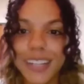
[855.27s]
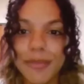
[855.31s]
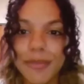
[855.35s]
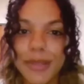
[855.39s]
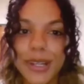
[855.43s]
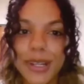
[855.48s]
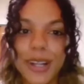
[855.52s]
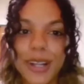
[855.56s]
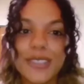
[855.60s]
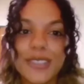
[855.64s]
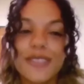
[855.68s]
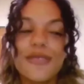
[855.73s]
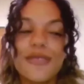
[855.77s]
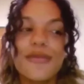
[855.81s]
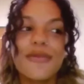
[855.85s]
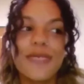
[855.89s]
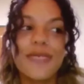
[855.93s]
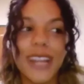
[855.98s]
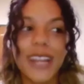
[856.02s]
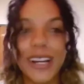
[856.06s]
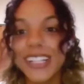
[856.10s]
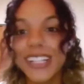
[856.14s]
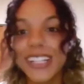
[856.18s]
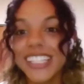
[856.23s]
but also
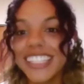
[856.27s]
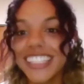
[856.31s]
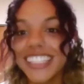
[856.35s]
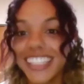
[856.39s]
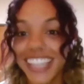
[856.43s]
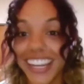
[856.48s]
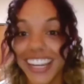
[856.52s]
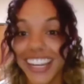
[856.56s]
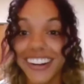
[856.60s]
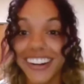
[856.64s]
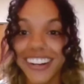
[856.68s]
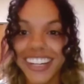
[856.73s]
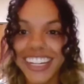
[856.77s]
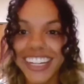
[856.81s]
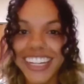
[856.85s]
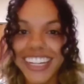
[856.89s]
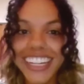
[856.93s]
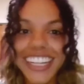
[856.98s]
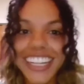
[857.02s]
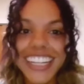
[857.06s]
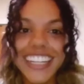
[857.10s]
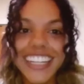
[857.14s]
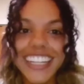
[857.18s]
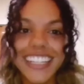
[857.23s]
very
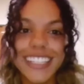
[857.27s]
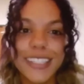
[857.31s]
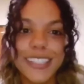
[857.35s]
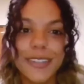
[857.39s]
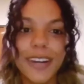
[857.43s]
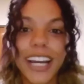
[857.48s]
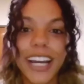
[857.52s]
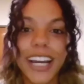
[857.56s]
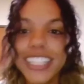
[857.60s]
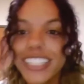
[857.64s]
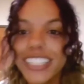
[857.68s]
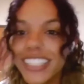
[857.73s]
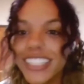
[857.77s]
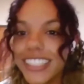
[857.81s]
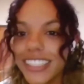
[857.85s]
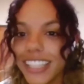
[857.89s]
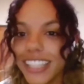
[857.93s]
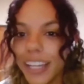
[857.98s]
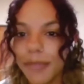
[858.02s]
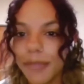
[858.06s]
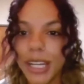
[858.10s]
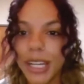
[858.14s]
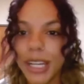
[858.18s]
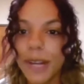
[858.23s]
scary. So I
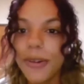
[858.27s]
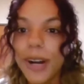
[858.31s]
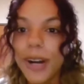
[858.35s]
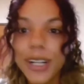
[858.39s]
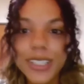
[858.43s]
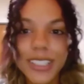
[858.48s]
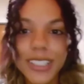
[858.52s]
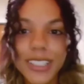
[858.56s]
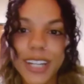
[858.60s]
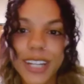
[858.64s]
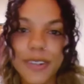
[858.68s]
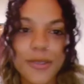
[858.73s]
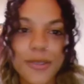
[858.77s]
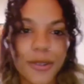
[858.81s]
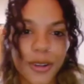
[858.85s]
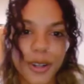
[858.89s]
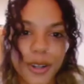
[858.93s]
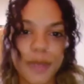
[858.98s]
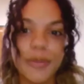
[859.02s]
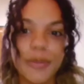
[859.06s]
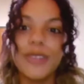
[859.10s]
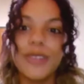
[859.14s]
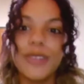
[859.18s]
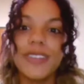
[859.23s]
watch a lot of
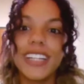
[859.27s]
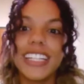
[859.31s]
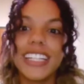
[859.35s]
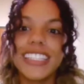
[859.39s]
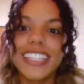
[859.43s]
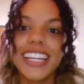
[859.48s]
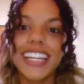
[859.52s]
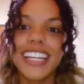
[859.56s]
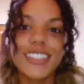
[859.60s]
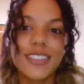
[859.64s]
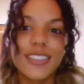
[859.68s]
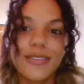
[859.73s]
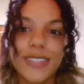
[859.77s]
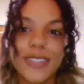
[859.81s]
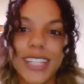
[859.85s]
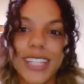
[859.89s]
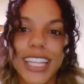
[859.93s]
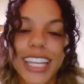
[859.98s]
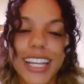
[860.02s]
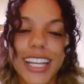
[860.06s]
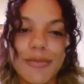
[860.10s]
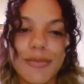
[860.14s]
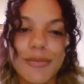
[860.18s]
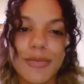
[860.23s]
horror movies. I just feel
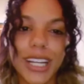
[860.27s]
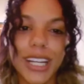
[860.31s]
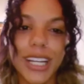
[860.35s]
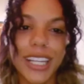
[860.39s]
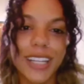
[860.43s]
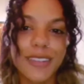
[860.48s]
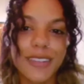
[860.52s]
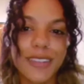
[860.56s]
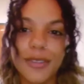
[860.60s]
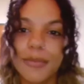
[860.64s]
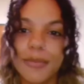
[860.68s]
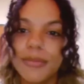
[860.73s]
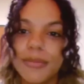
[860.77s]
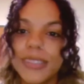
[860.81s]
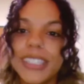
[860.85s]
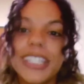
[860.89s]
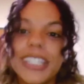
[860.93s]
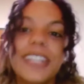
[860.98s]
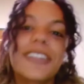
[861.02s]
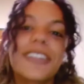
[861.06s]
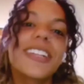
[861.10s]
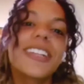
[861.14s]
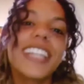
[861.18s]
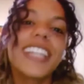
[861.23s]
like I'm running from
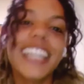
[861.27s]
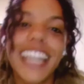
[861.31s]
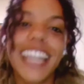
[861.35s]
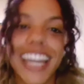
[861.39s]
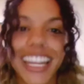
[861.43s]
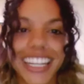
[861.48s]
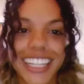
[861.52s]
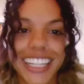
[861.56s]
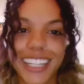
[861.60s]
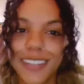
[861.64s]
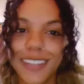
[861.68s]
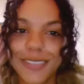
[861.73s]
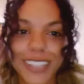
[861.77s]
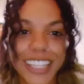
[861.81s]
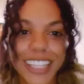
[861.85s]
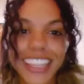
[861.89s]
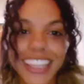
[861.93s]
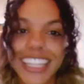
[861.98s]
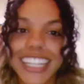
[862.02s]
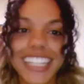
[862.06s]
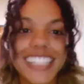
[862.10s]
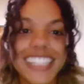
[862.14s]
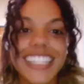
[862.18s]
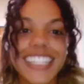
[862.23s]
literally any of the
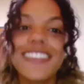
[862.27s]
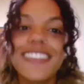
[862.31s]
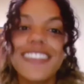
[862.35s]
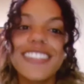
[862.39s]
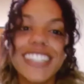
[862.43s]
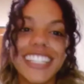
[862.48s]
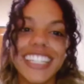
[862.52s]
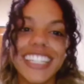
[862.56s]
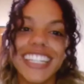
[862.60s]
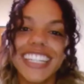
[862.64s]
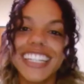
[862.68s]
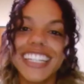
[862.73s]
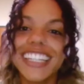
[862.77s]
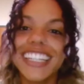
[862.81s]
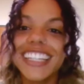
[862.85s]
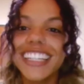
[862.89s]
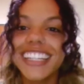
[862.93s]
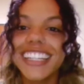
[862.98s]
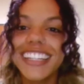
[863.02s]
things I've seen.